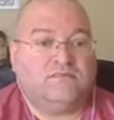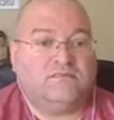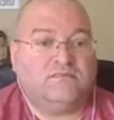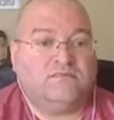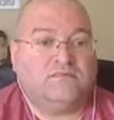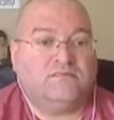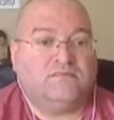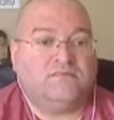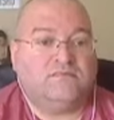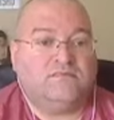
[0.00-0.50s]

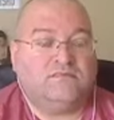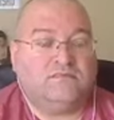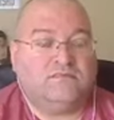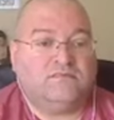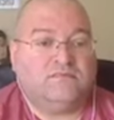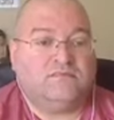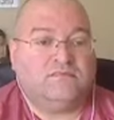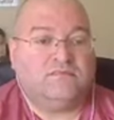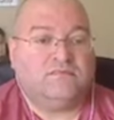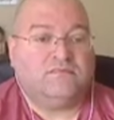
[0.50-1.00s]

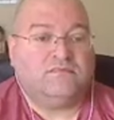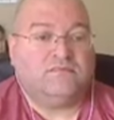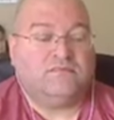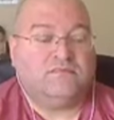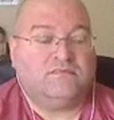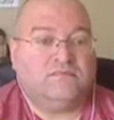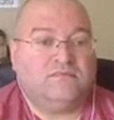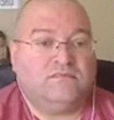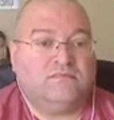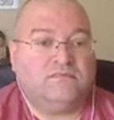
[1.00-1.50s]

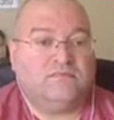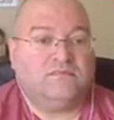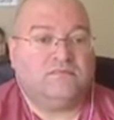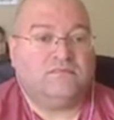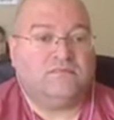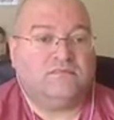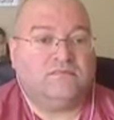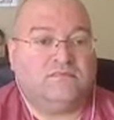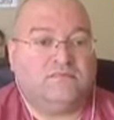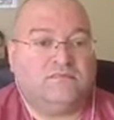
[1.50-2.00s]

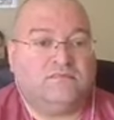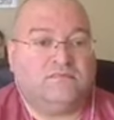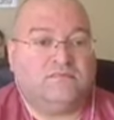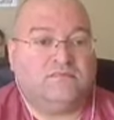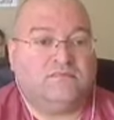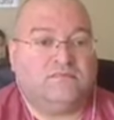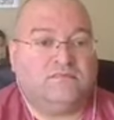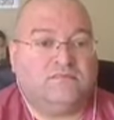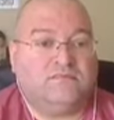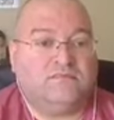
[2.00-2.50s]

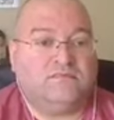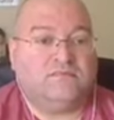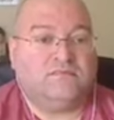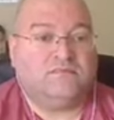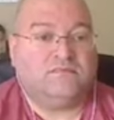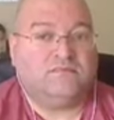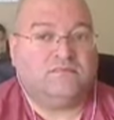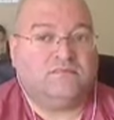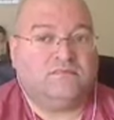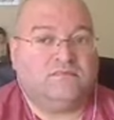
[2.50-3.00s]

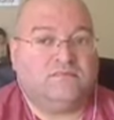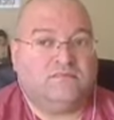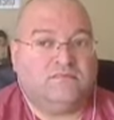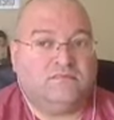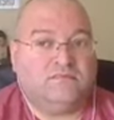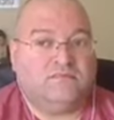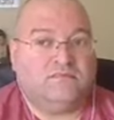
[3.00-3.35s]
(not speaking)